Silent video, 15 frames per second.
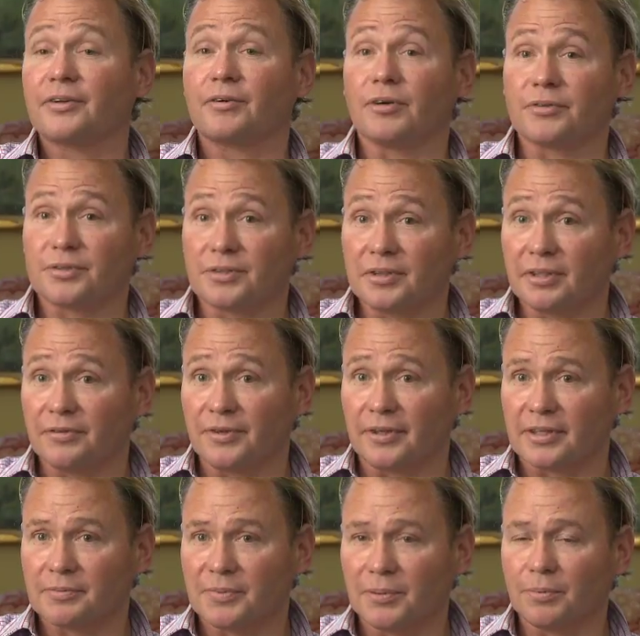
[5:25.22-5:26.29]
their own
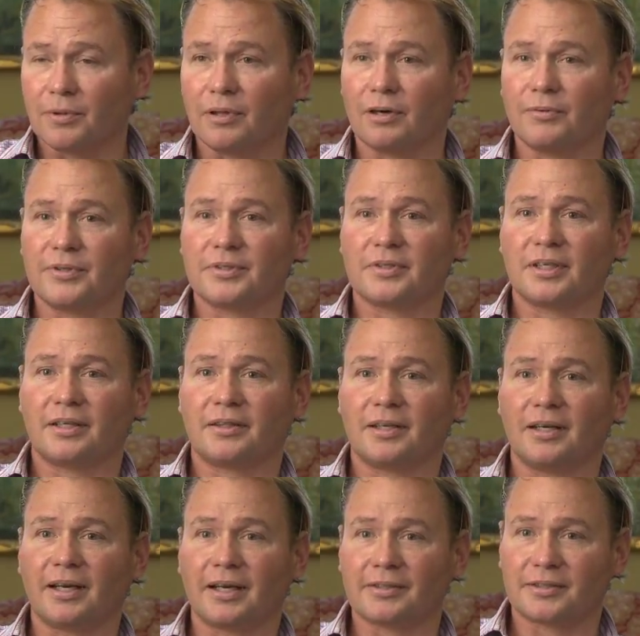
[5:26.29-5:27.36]
significance. People always think that
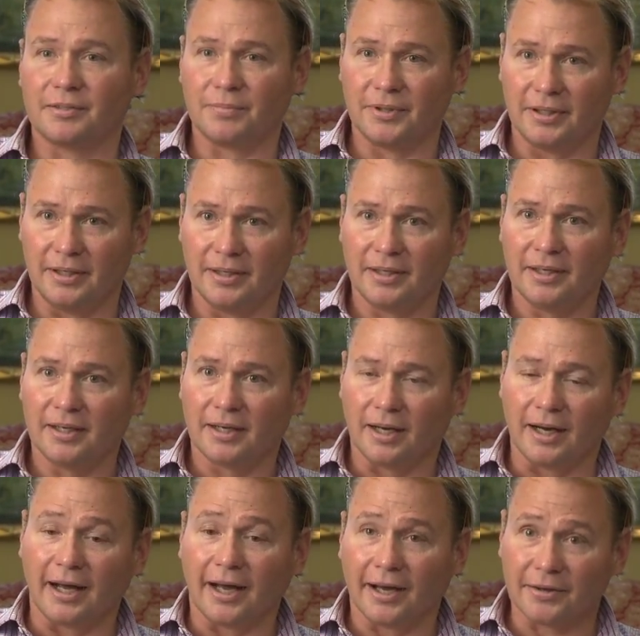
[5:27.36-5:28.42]
it has to be
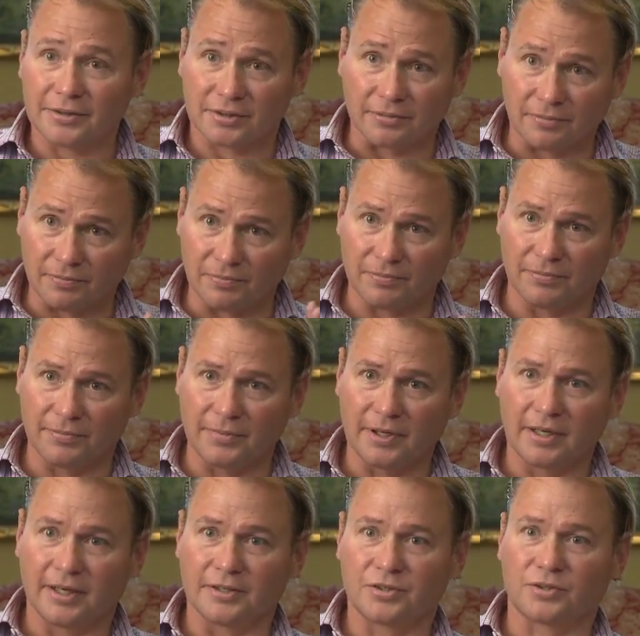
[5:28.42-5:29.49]
a house of
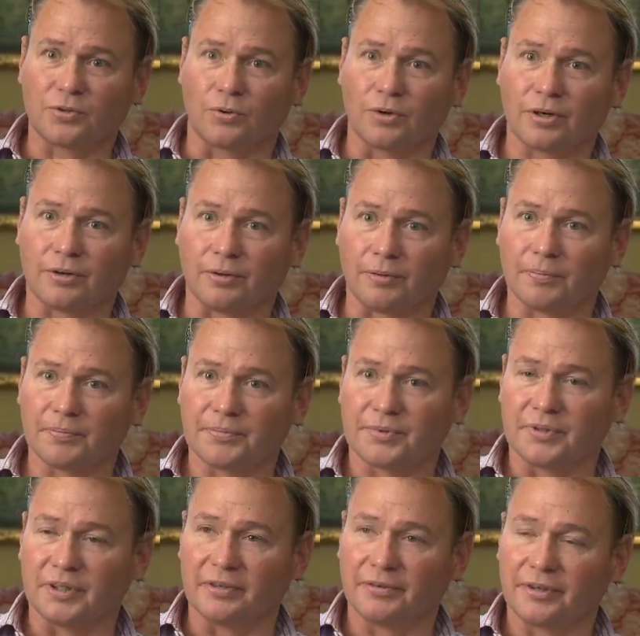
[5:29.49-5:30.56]
historical
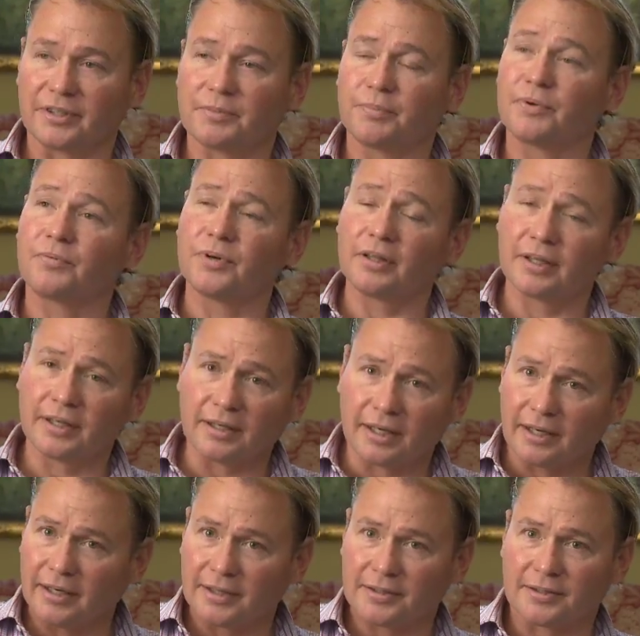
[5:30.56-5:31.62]
significance, but really
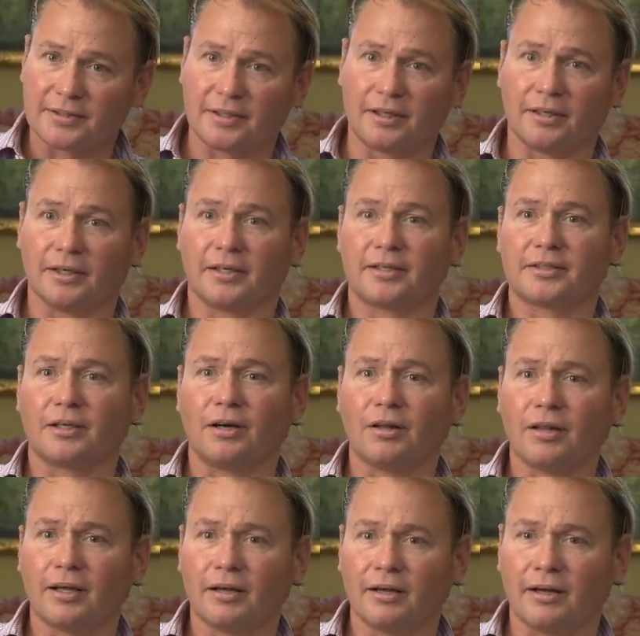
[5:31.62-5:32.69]
not necessarily, because
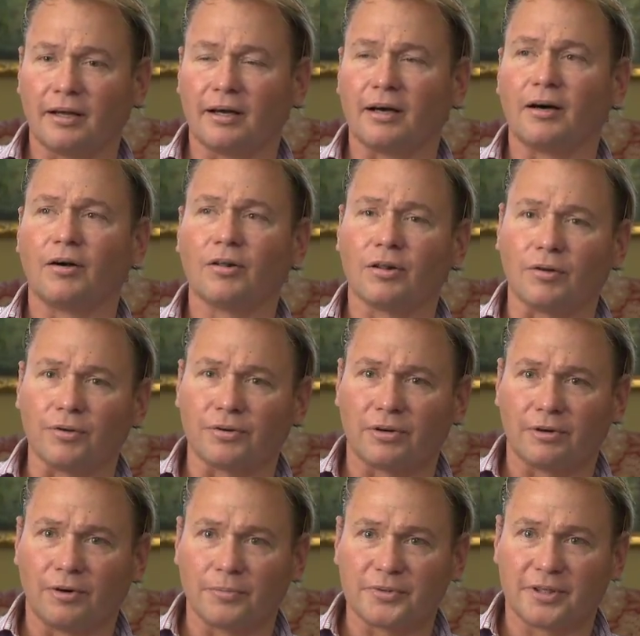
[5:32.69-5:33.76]
all older
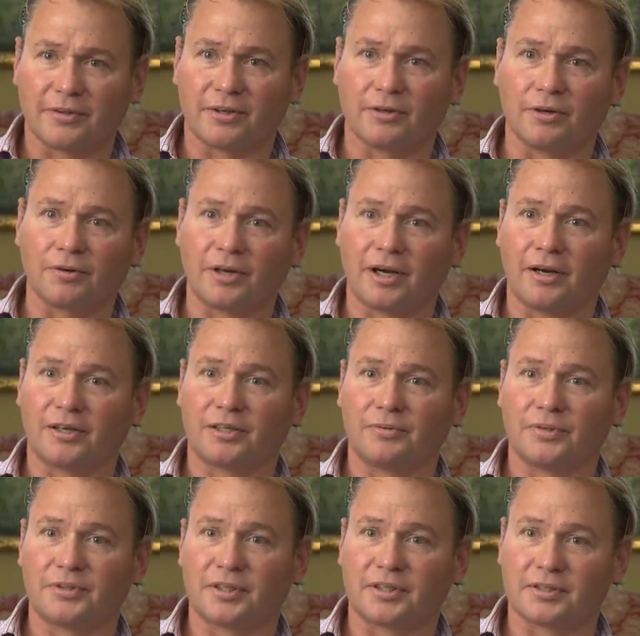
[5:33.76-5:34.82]
homes have their own
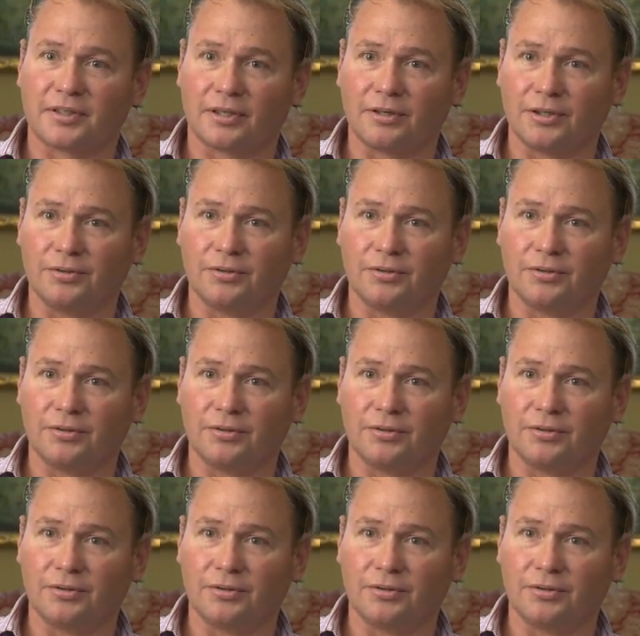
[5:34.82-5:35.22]
characteristics that are